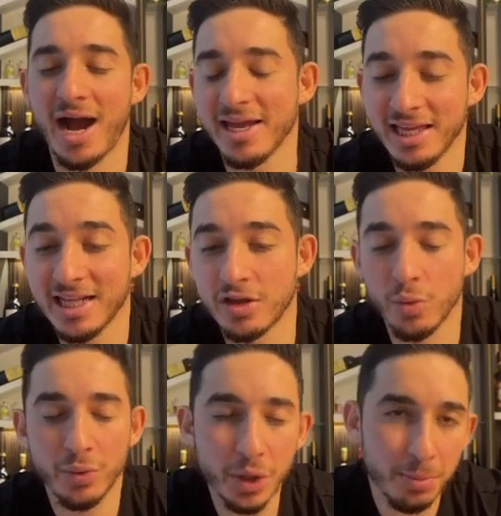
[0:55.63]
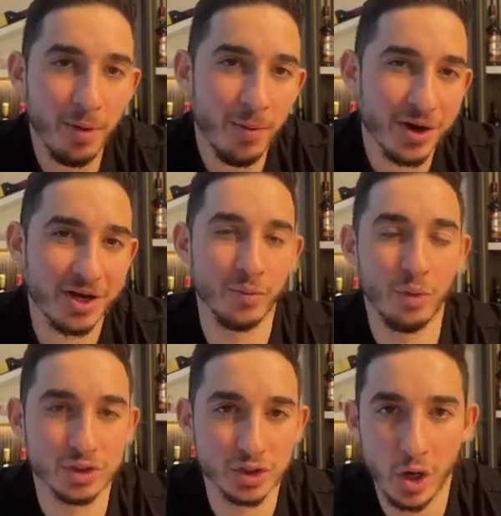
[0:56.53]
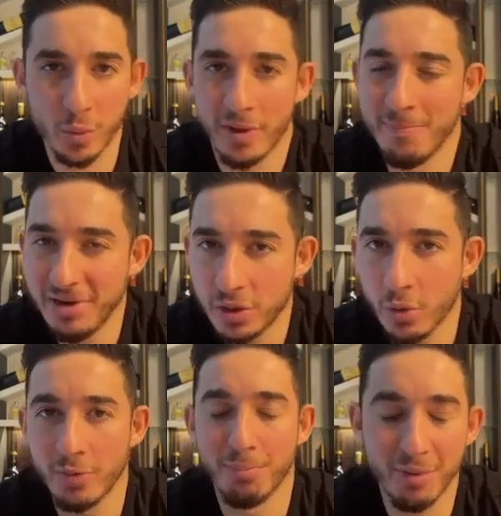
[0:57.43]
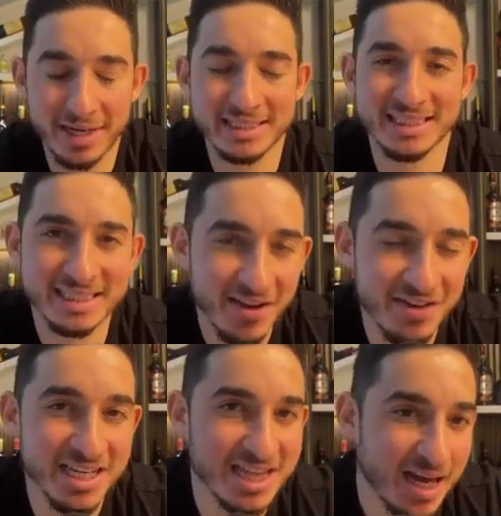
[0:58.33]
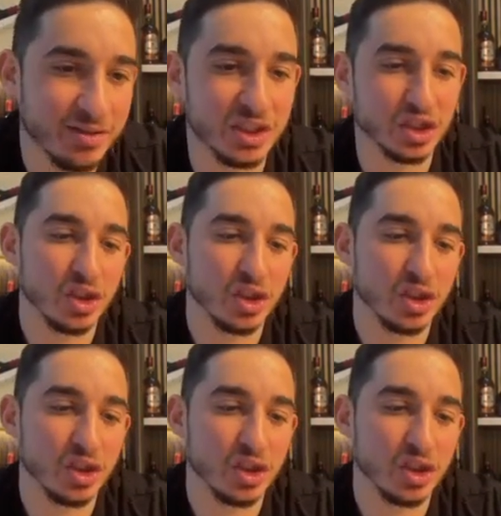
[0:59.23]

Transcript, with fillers: I think that the real bull market will start when Bitcoin breaks seventy thousand